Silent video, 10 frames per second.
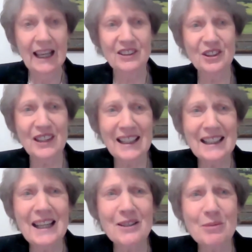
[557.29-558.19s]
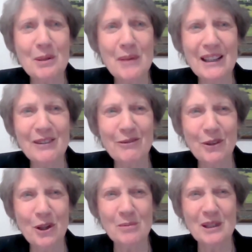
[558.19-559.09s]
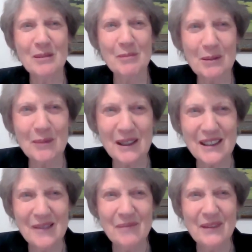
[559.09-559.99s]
And to that end, we made a firm commitment